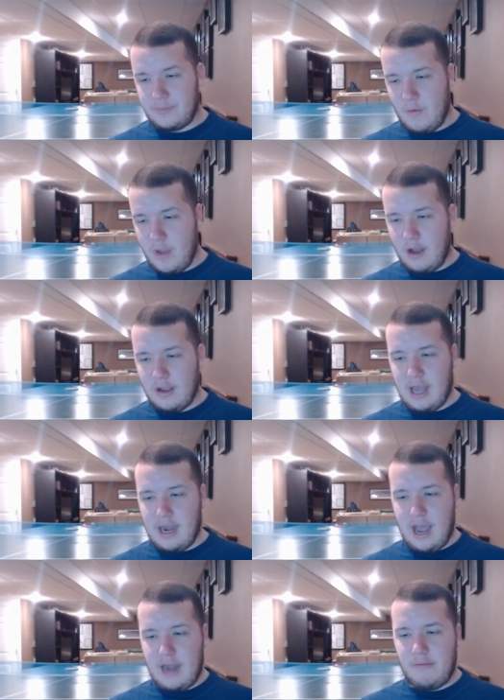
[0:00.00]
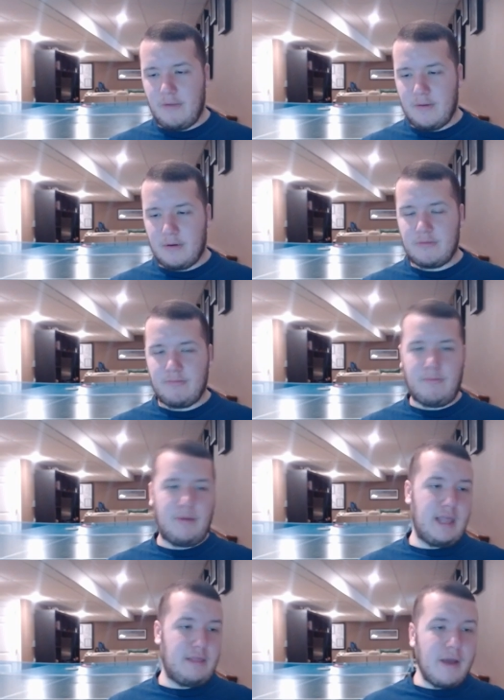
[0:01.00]
we all got on, and we were,
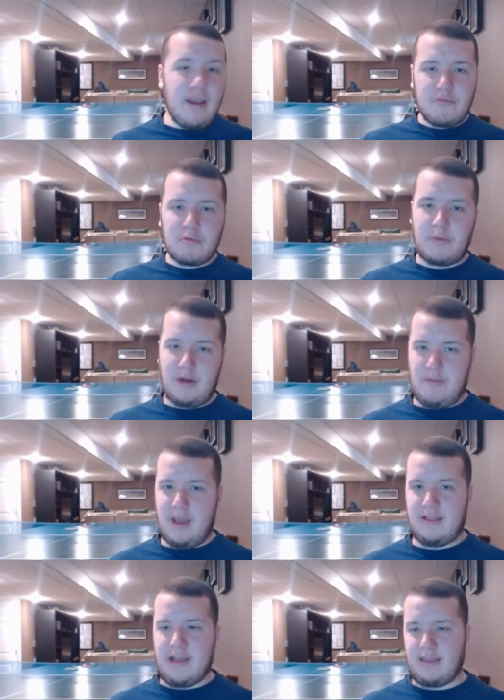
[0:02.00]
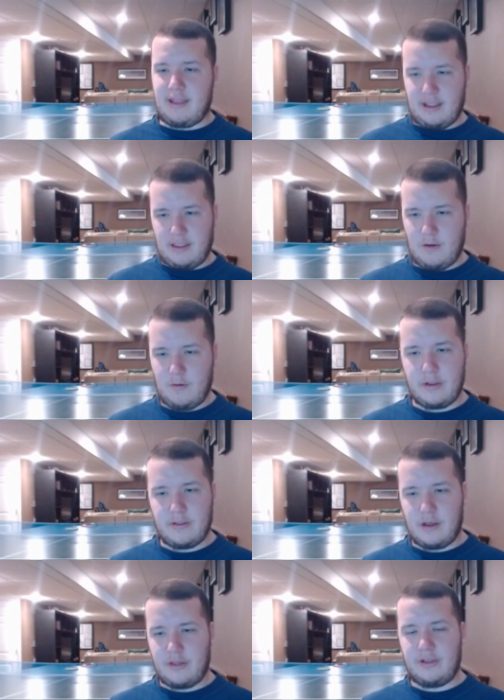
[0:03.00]
and the waves were pretty big that day too.
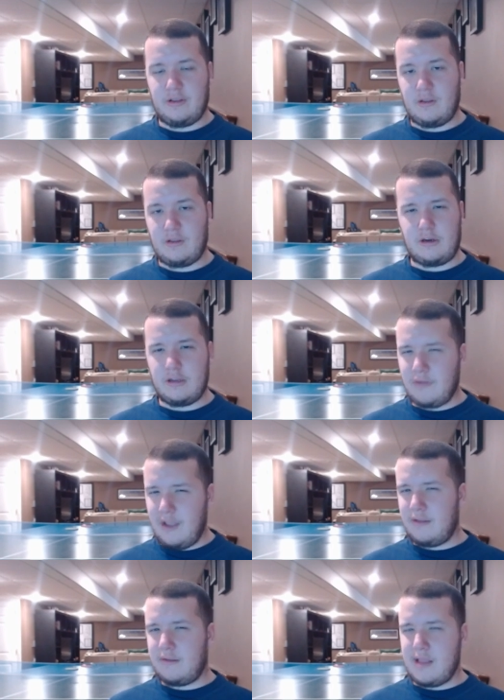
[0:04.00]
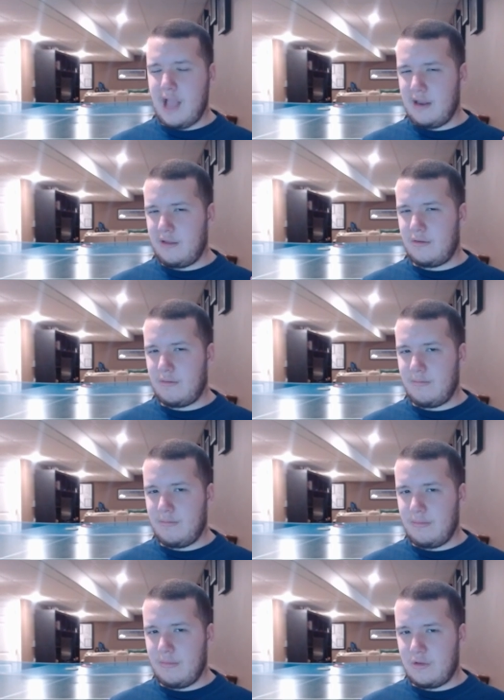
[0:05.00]
all things considered, this lake's not as
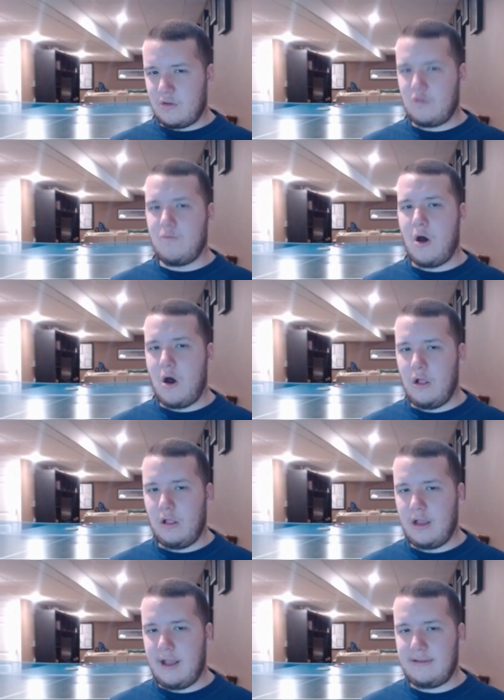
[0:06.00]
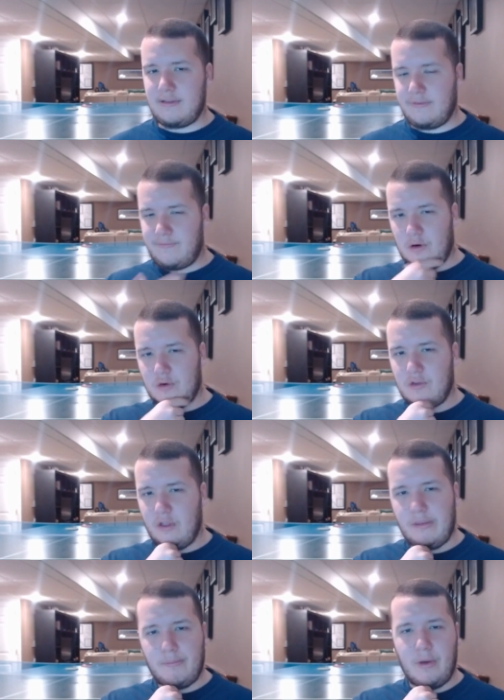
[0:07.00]
small as the first
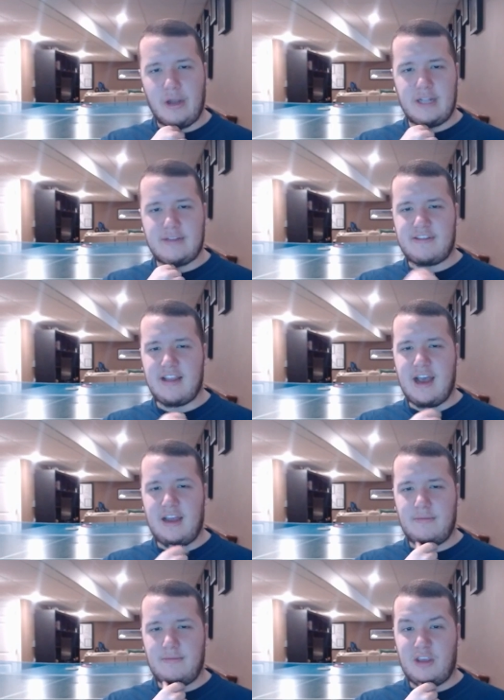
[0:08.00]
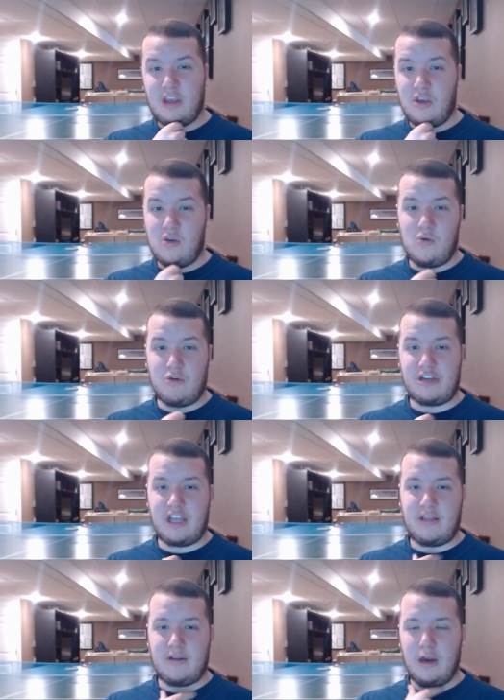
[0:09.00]
lake, but it's not huge
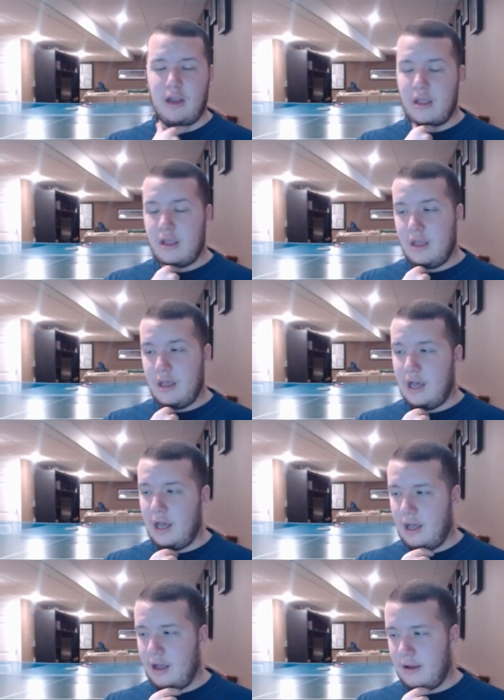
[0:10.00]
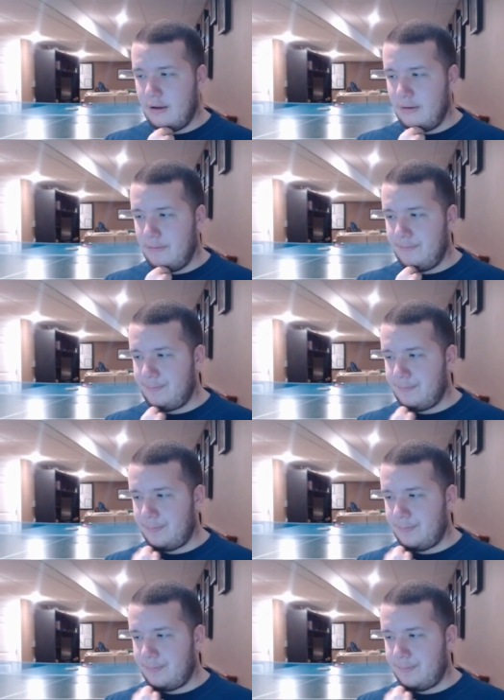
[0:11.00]
either. Um,